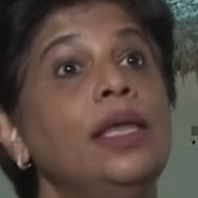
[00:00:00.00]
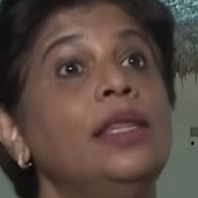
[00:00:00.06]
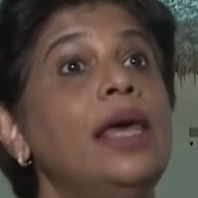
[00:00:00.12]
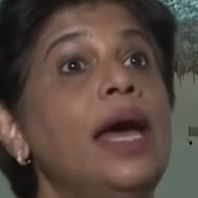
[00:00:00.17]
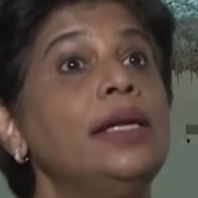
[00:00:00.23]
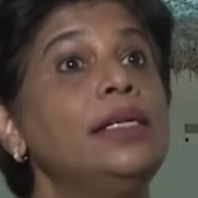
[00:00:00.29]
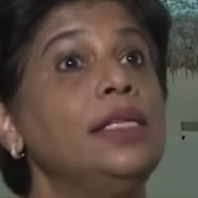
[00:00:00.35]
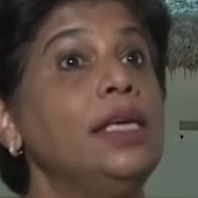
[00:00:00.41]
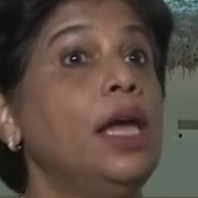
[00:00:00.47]

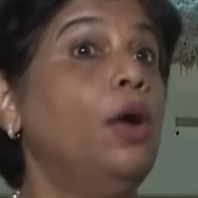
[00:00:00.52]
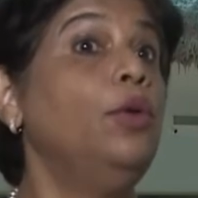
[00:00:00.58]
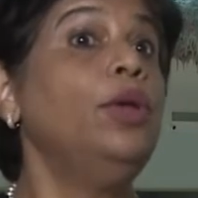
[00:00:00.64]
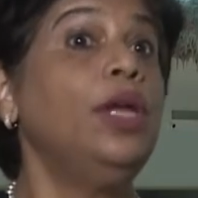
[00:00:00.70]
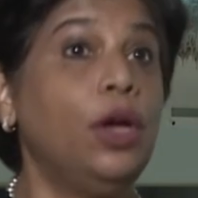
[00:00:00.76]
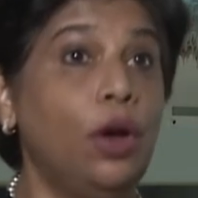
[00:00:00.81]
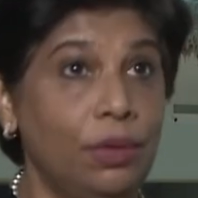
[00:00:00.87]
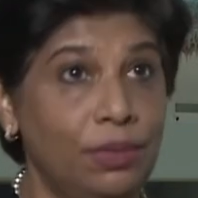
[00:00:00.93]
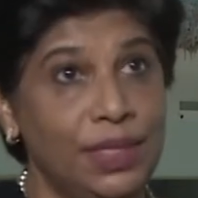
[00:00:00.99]
that the
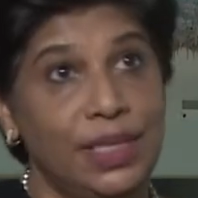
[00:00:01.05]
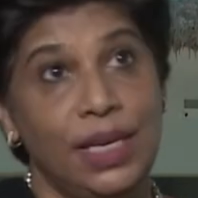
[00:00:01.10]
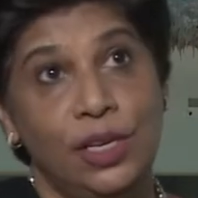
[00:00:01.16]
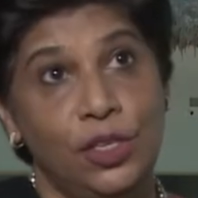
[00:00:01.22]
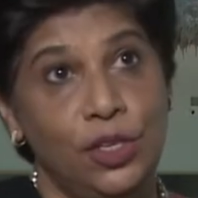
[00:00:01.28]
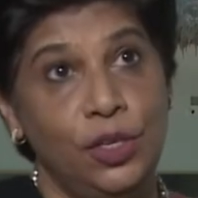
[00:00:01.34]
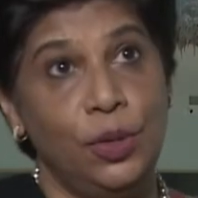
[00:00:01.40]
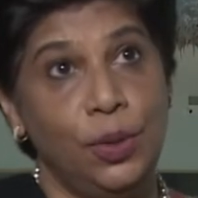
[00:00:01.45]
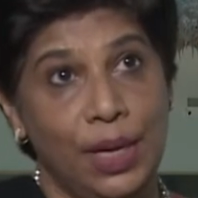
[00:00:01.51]
only
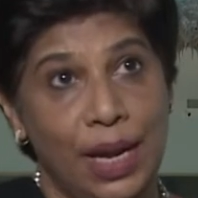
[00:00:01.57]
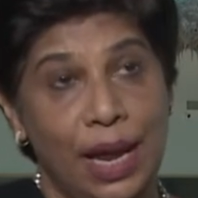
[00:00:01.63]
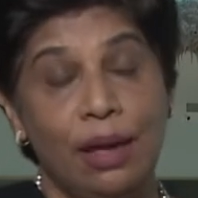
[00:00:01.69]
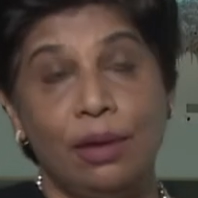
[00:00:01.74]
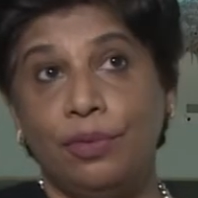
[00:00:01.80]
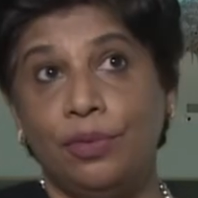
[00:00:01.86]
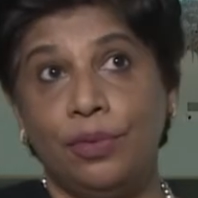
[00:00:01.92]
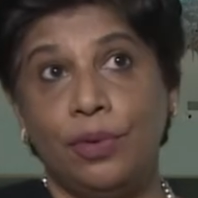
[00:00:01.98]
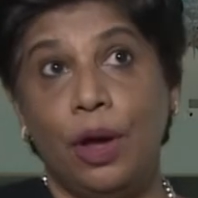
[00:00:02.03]
conversation you can
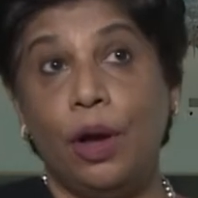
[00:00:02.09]
have